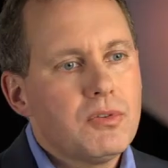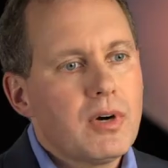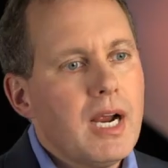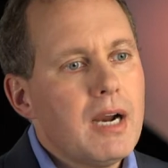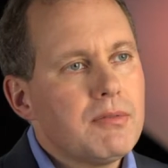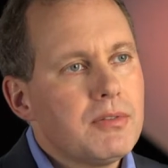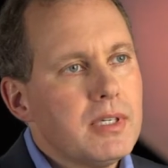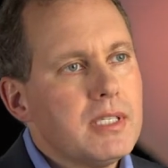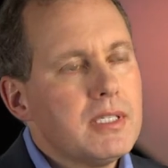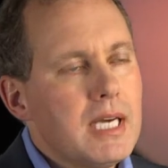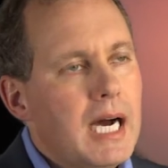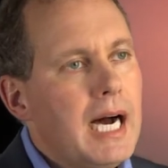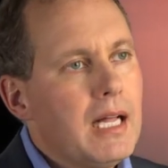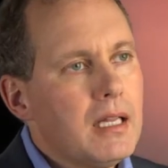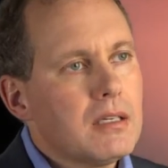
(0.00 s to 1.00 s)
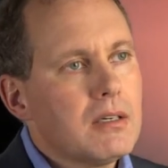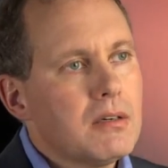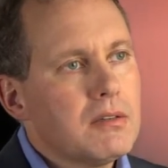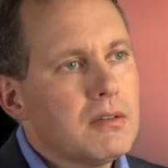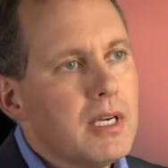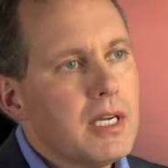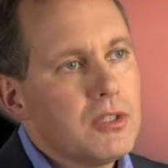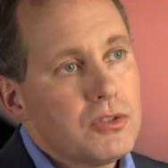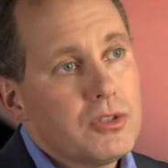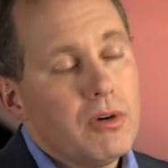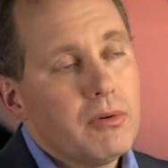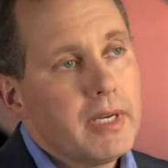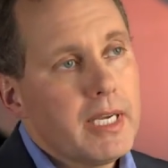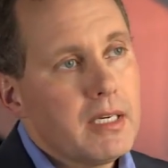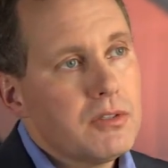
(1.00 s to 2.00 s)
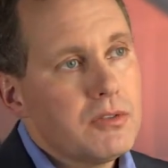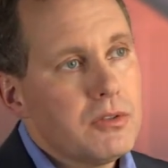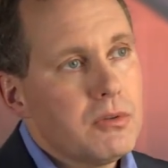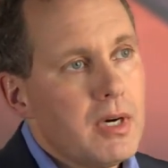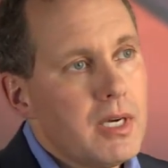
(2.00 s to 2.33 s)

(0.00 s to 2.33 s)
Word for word: for every dollar that is donated to